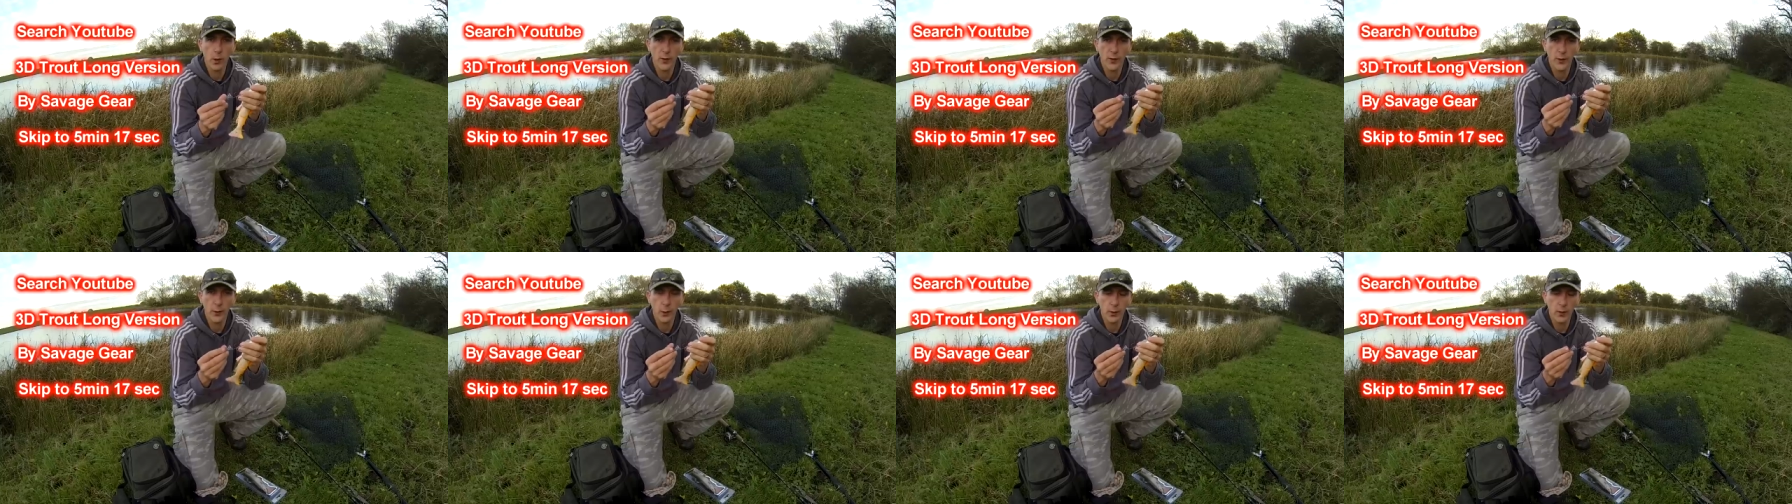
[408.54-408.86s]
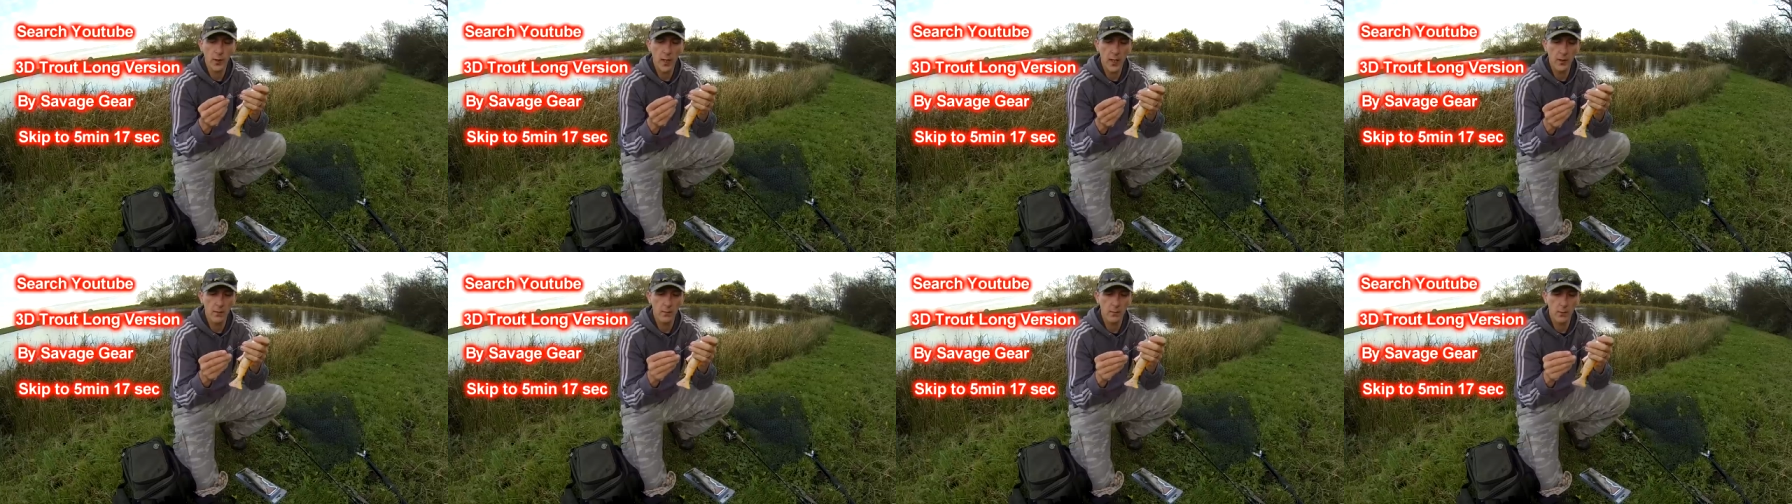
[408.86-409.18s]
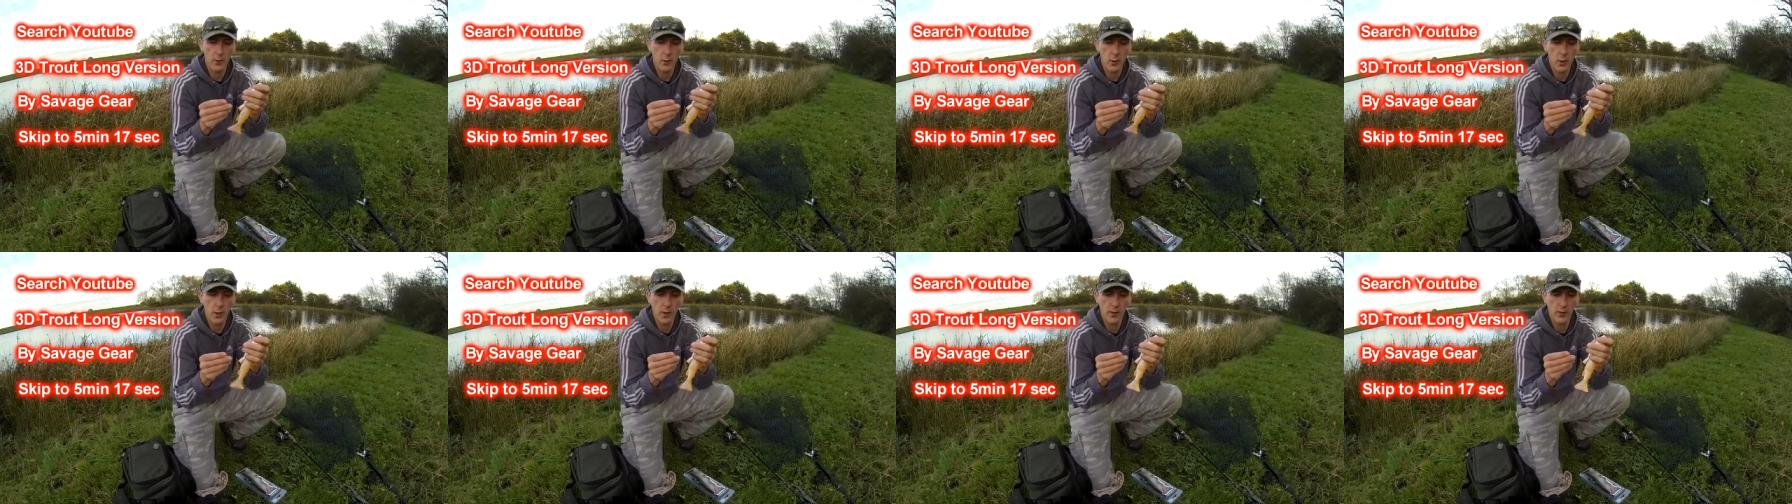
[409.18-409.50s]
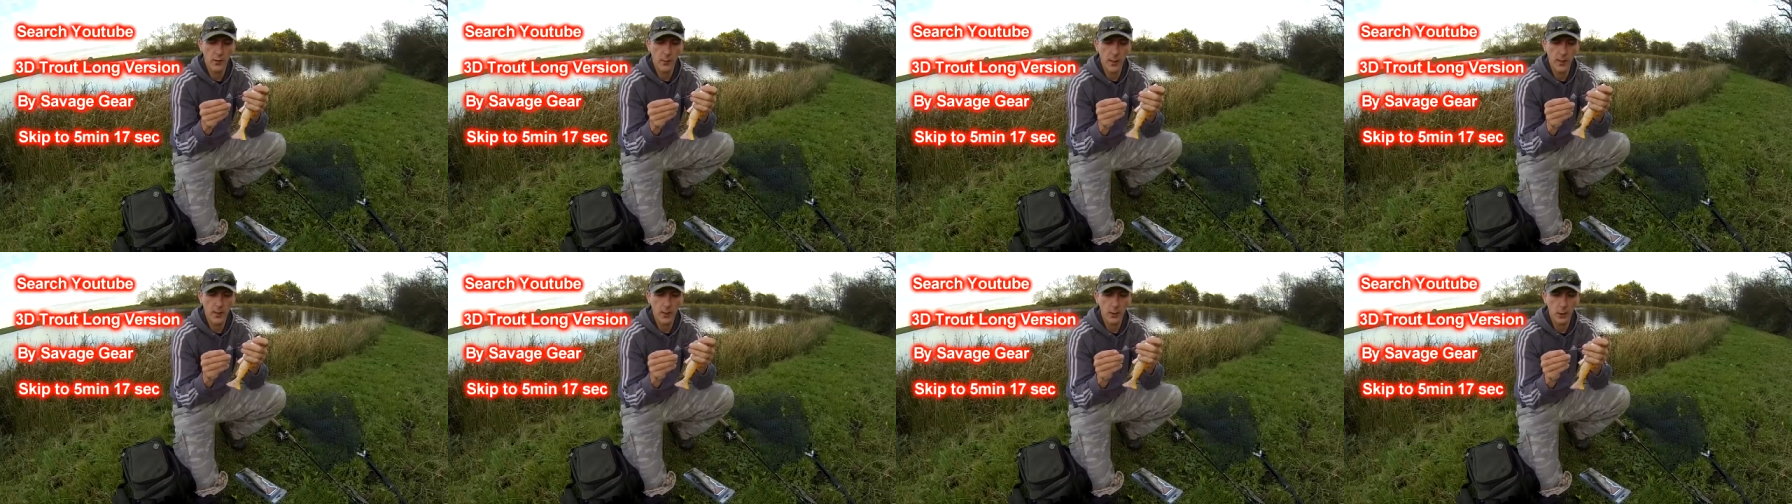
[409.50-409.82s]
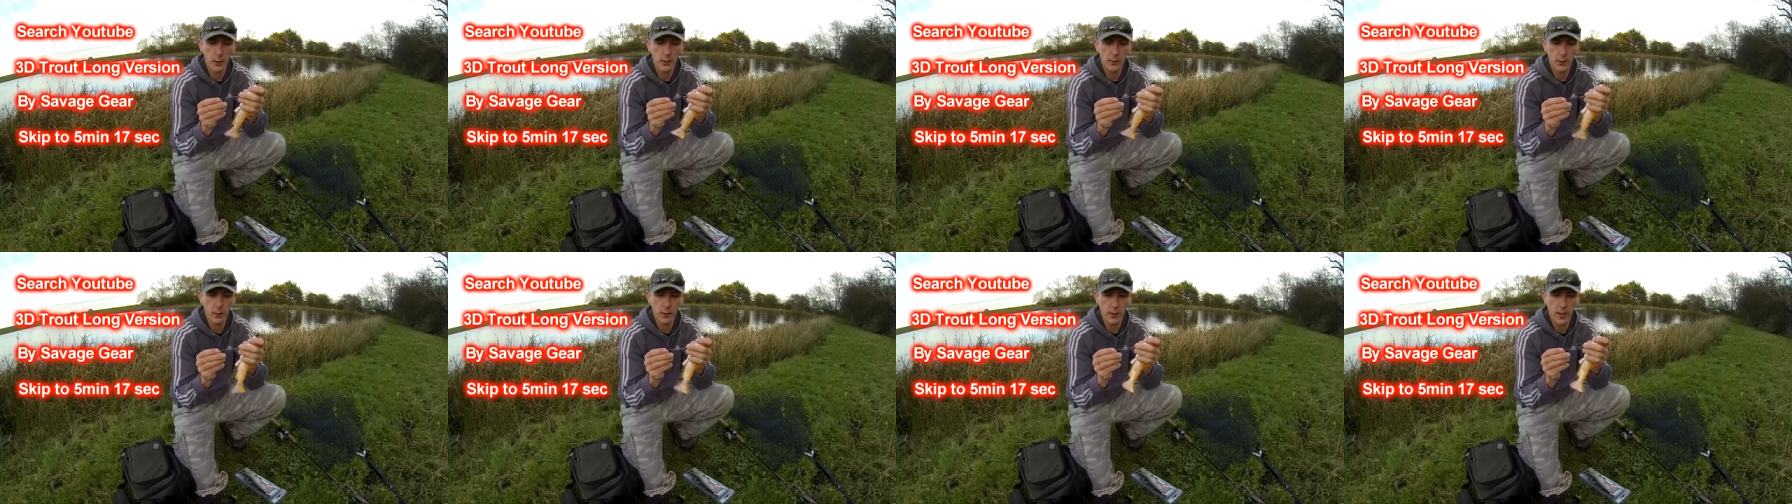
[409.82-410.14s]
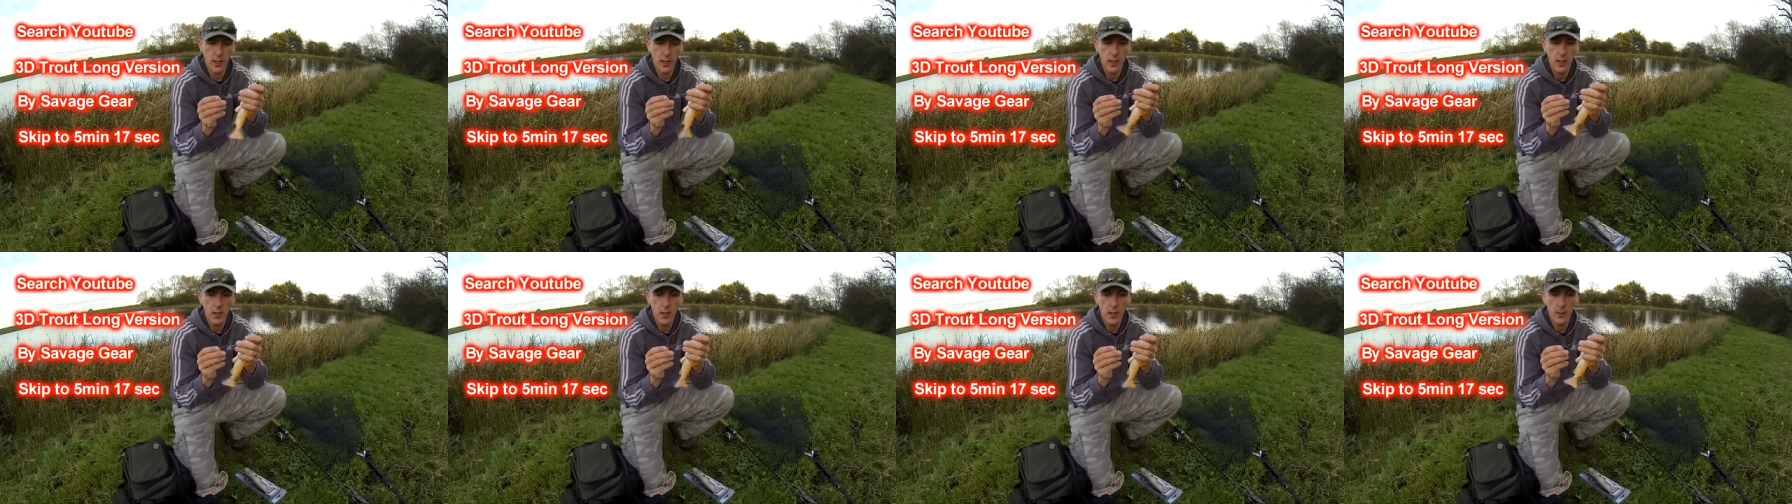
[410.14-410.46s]
through that. There's no need for me to go through
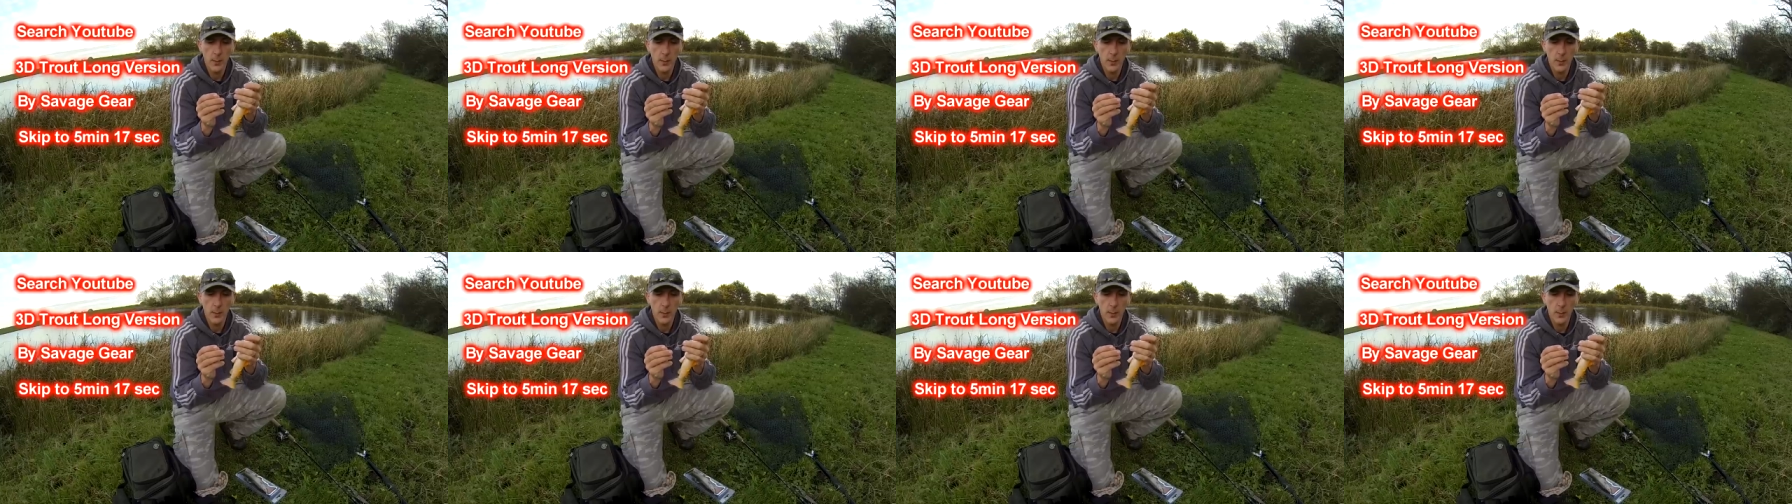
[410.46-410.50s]
that.